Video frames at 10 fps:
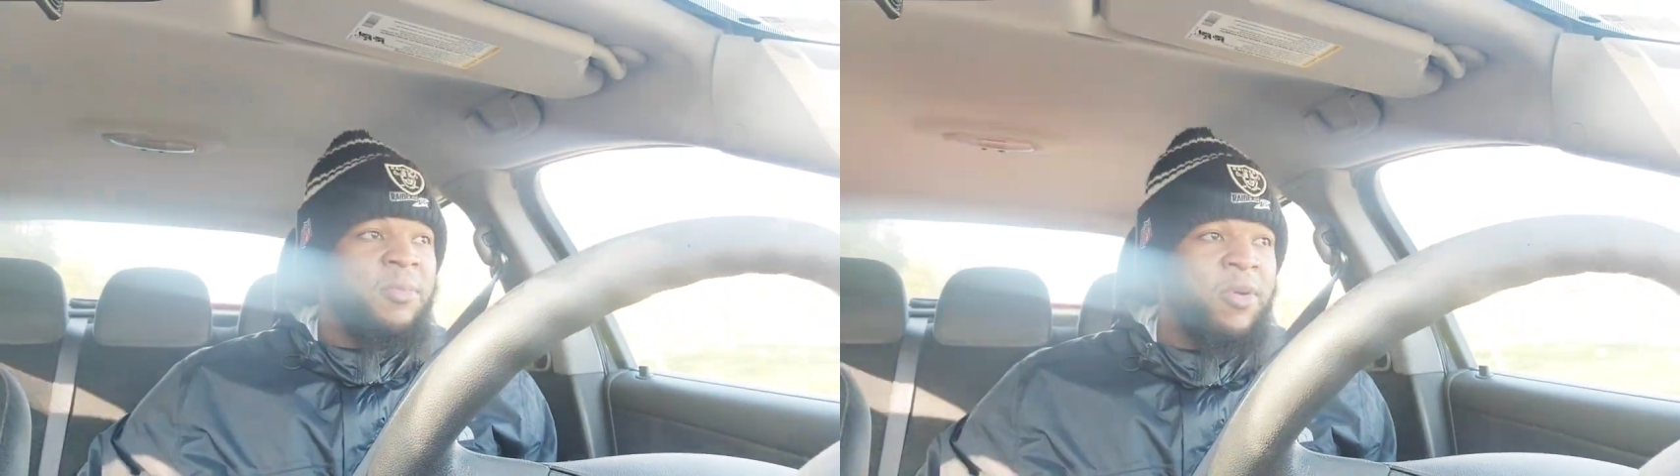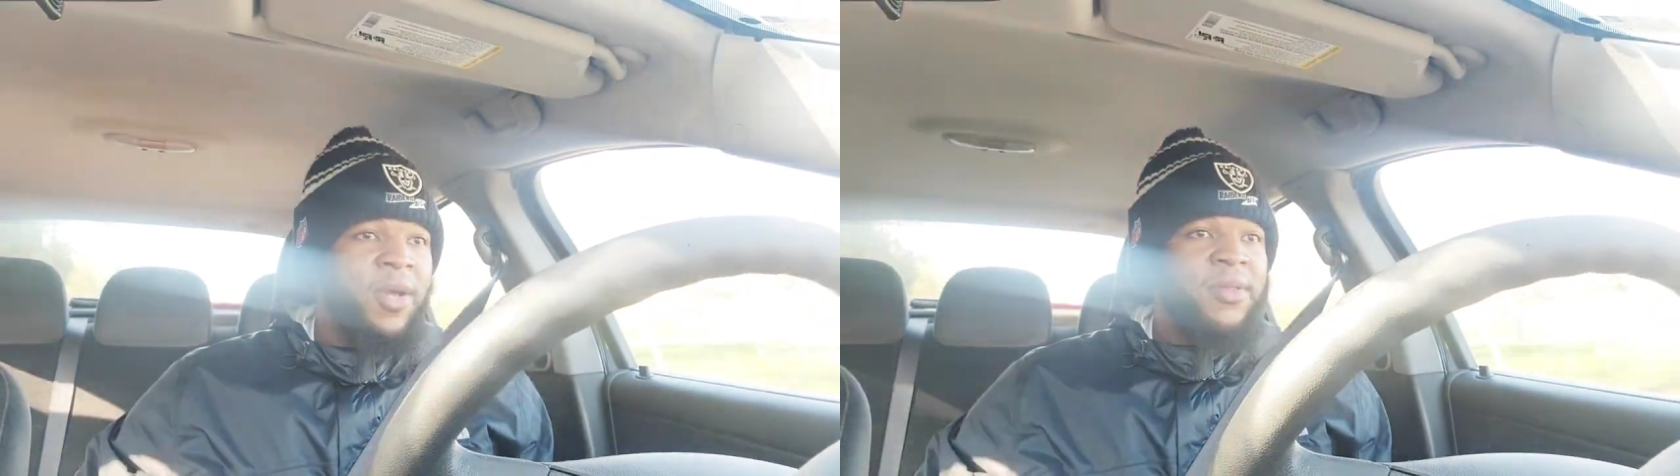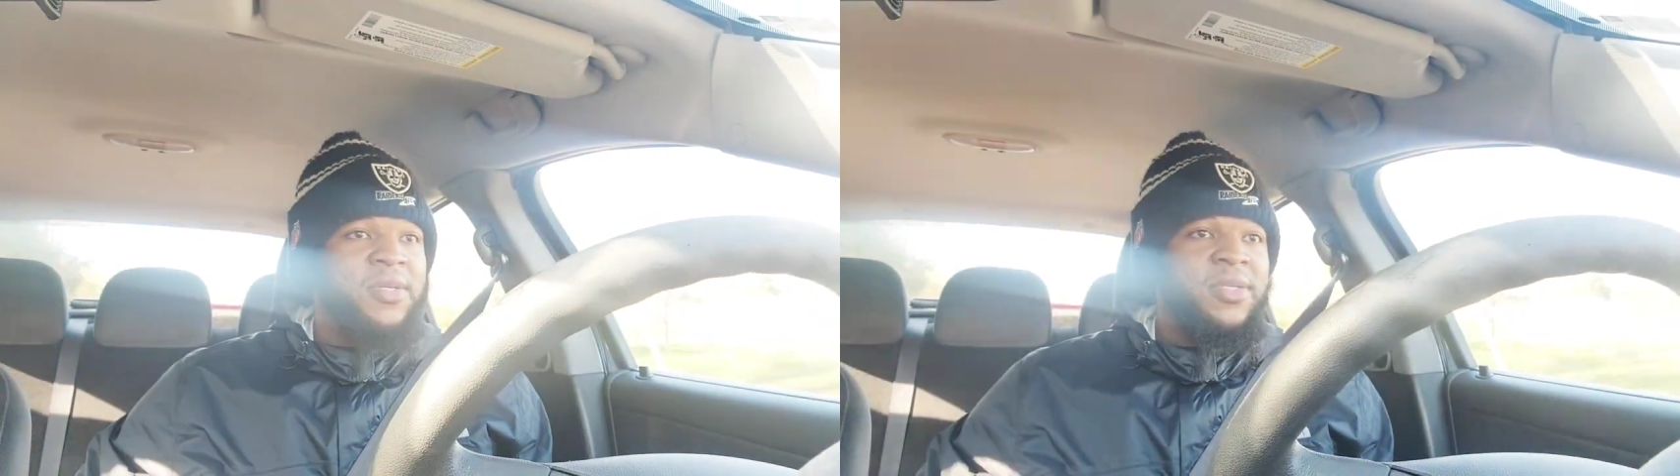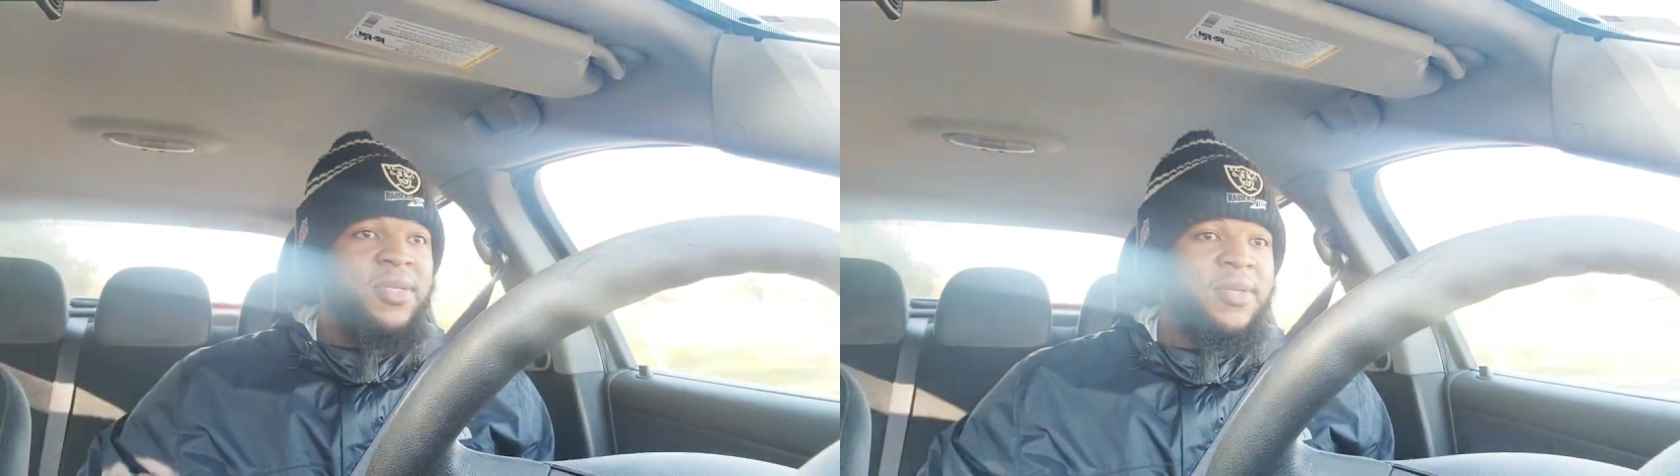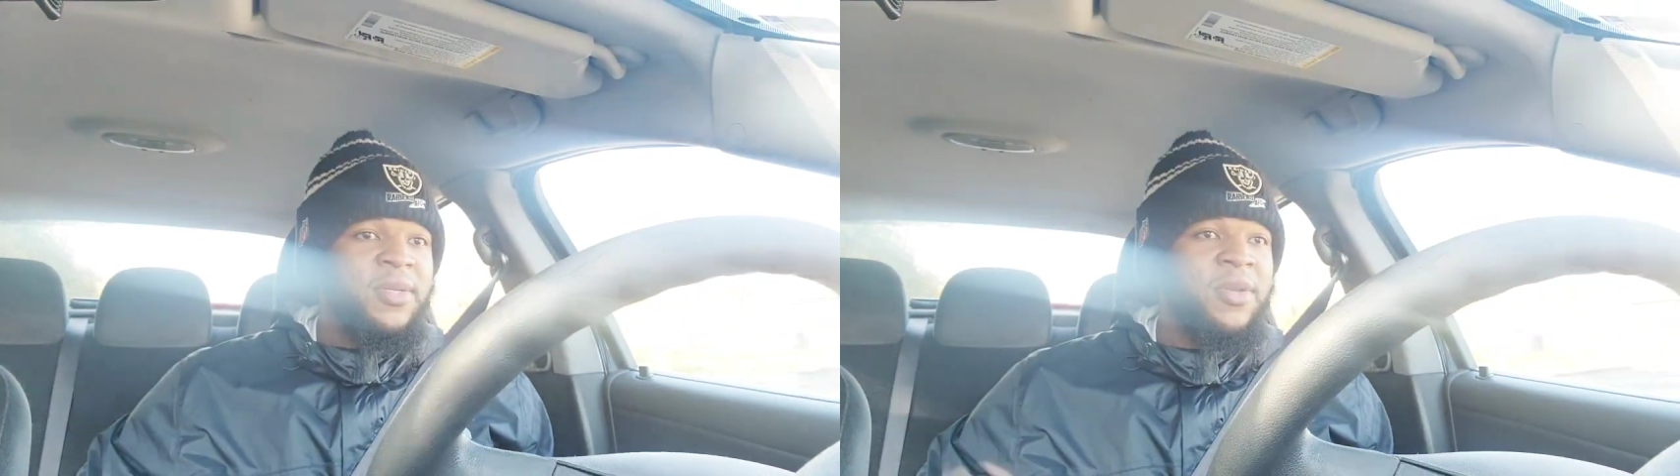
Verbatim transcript: the brothers.